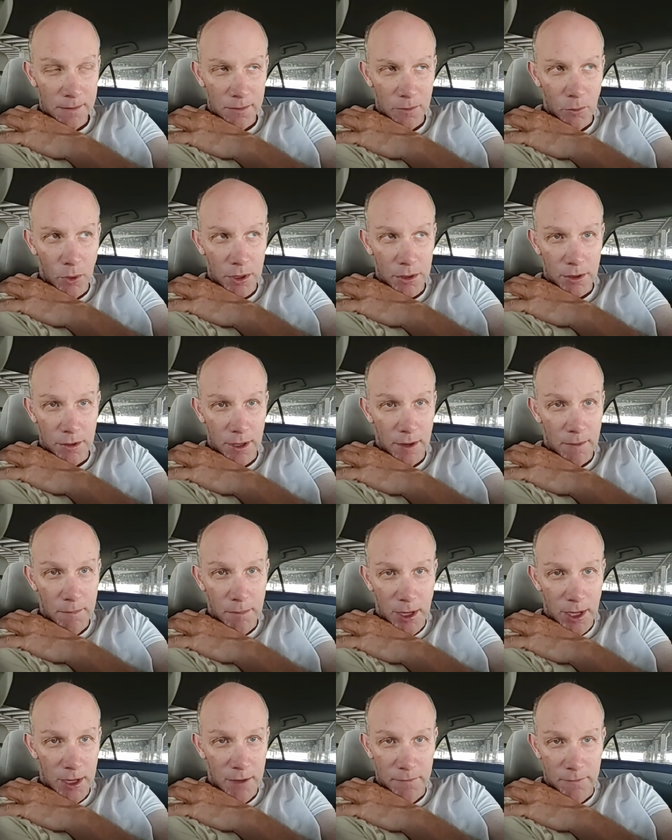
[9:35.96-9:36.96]
whether they
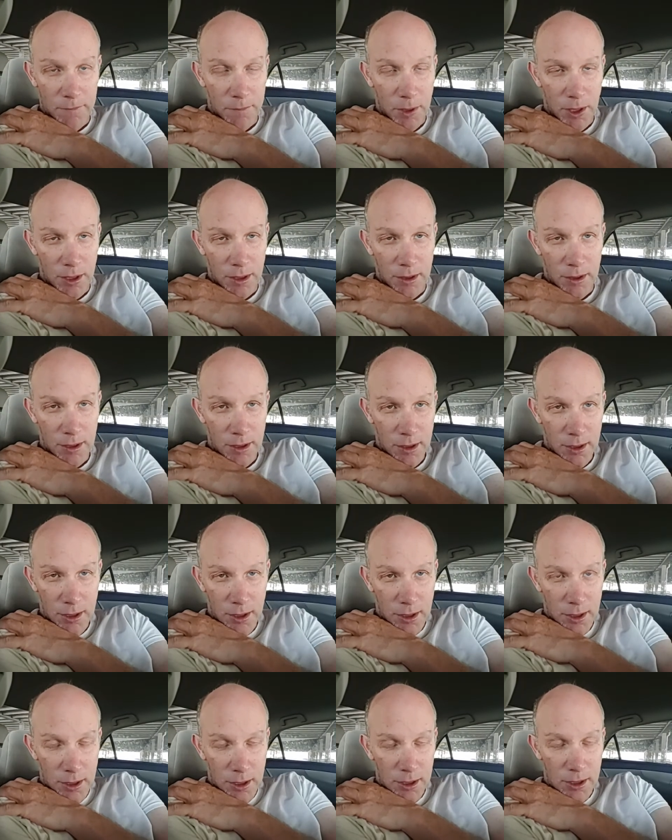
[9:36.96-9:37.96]
might have been
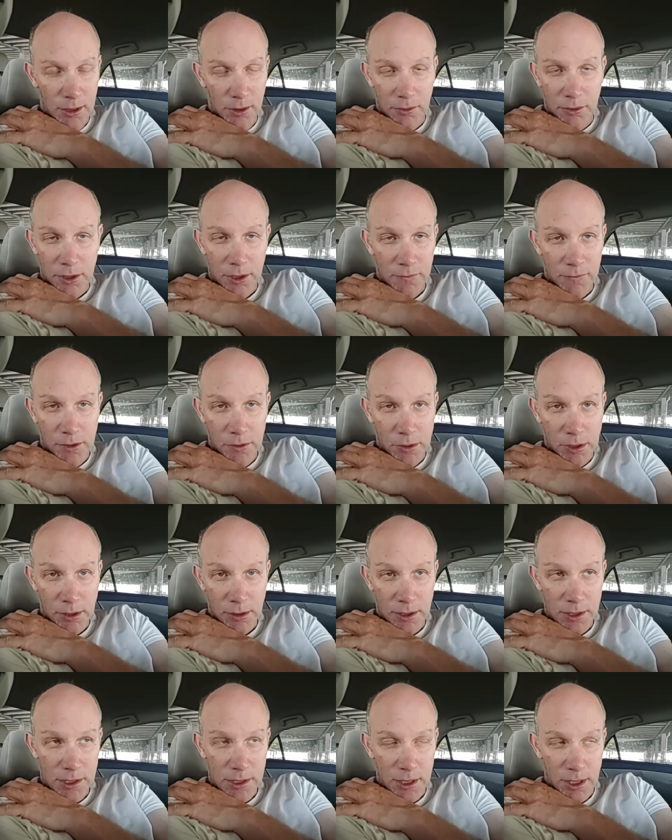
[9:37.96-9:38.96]
guilty of doing
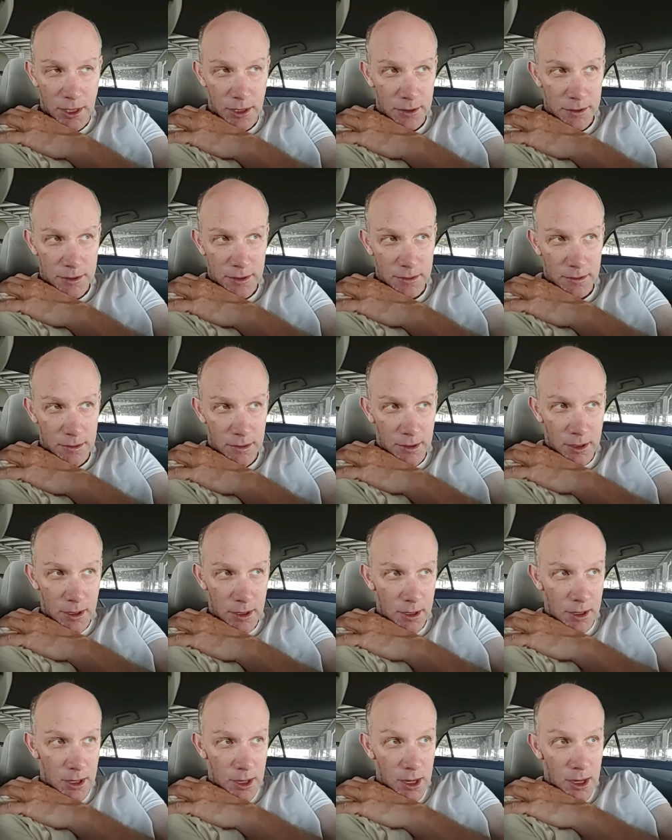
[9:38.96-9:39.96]
these things.
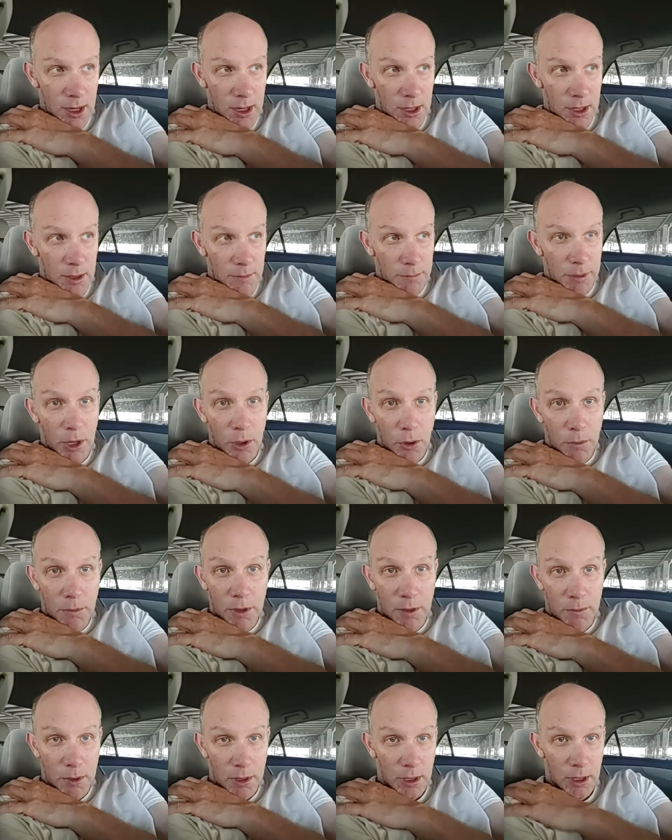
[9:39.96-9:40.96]
But
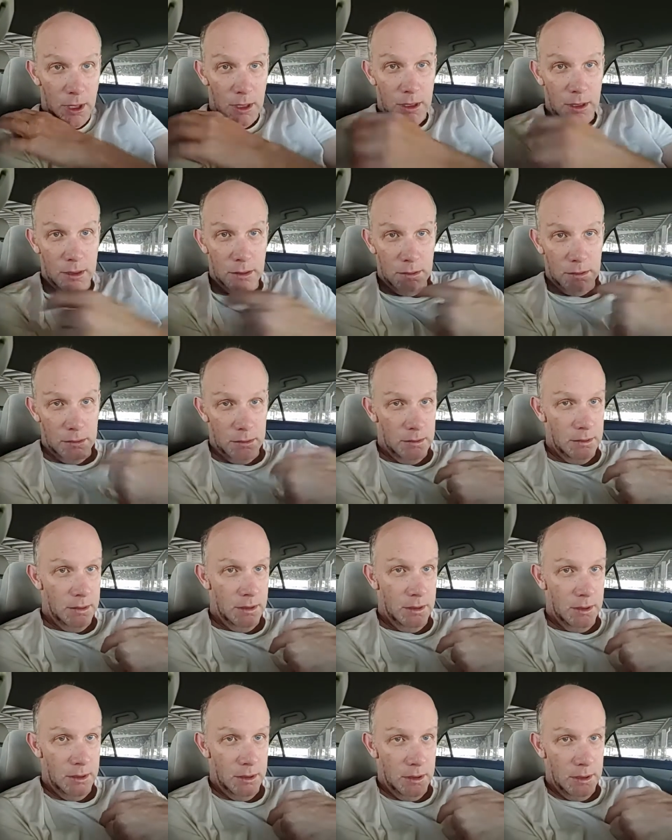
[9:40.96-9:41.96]
remember,
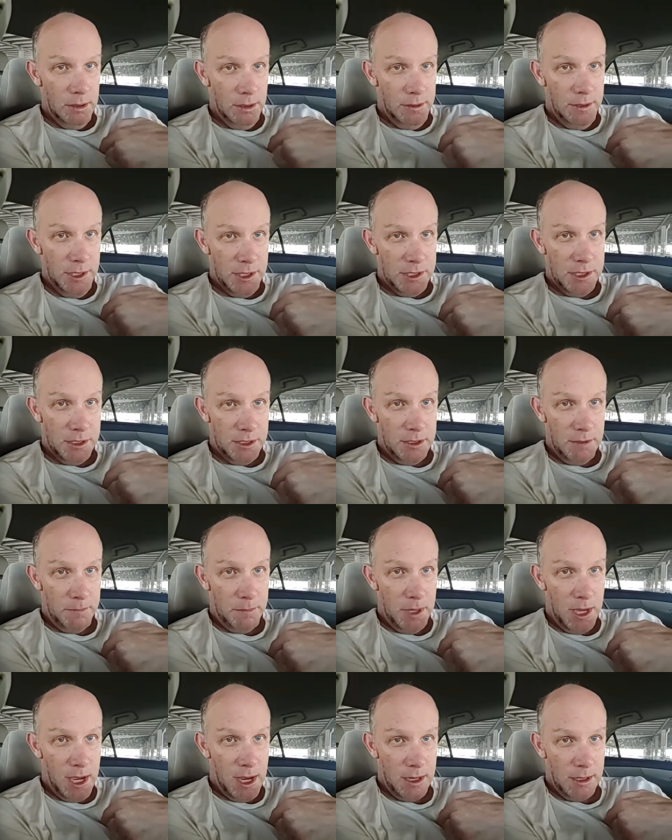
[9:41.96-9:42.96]
this is the
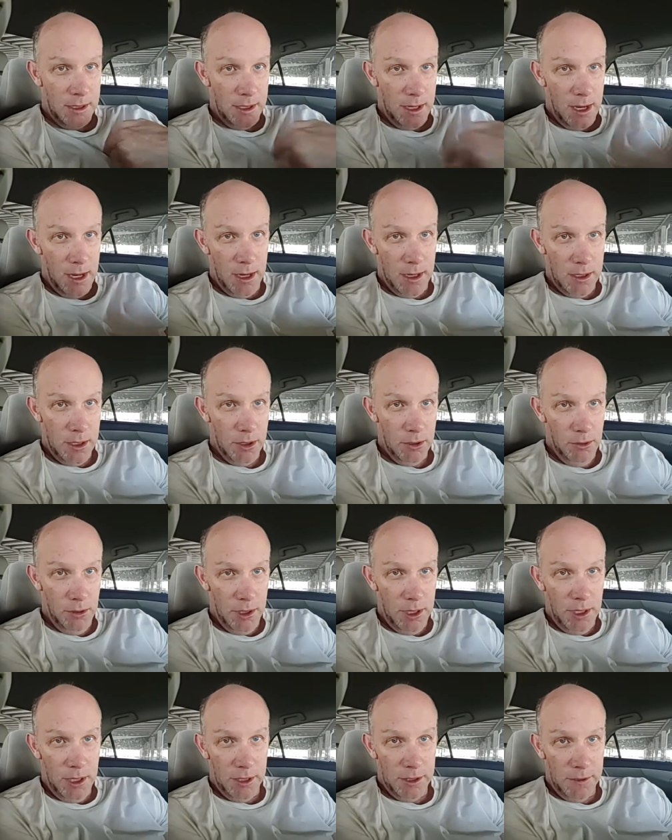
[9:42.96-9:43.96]
bad guy. You're
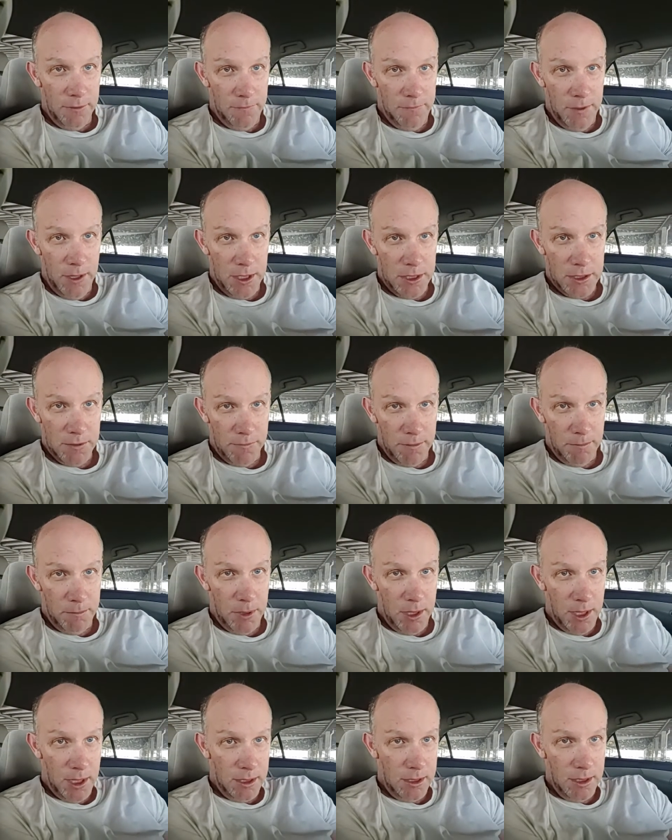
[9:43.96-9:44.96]
looking at the face of the
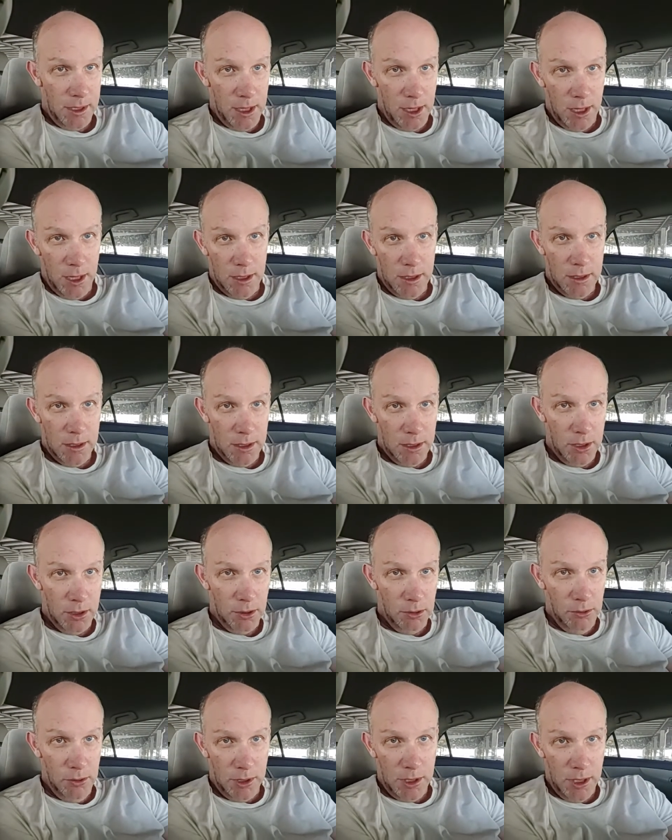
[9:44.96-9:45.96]
bad guy.
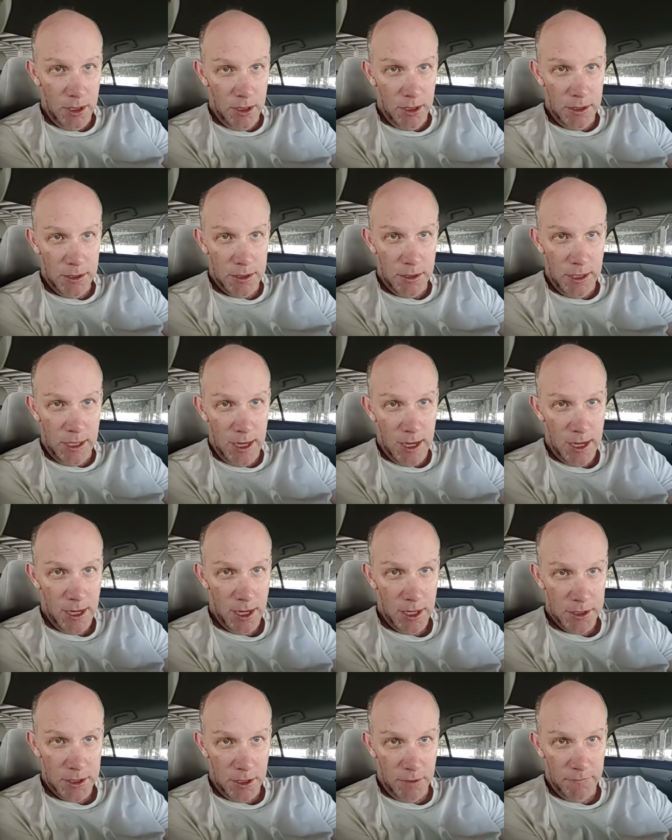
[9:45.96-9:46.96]
You're looking into the
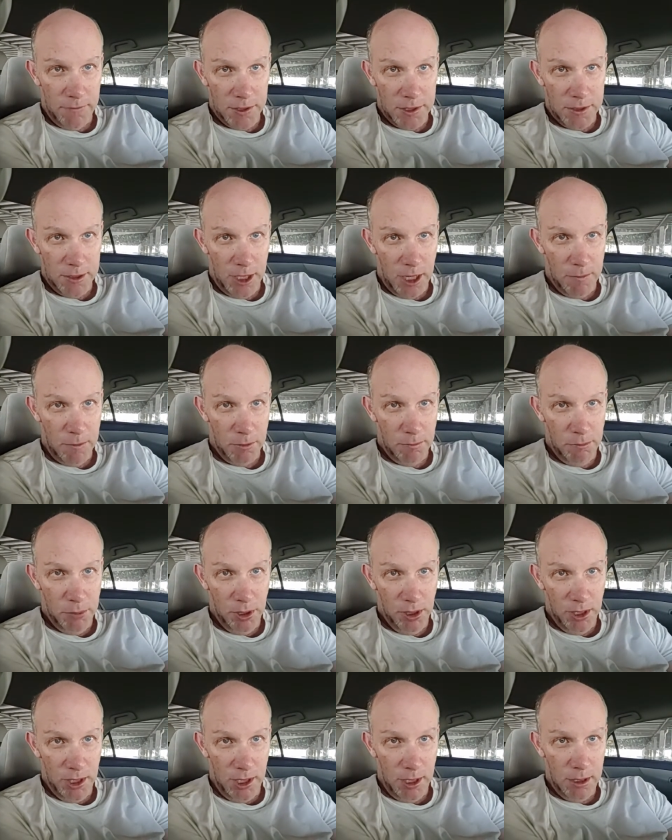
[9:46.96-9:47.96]
eyes of the cyber
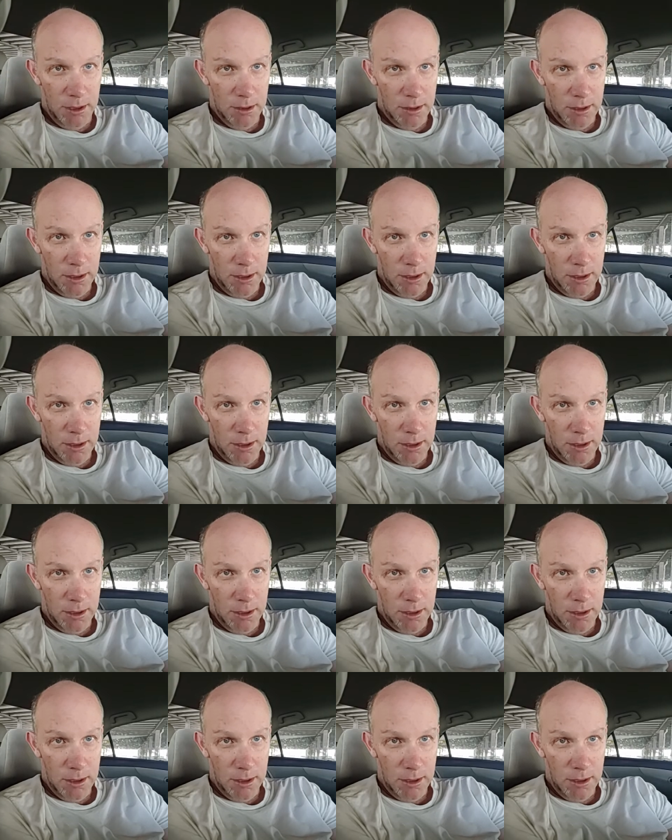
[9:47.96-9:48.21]
bully.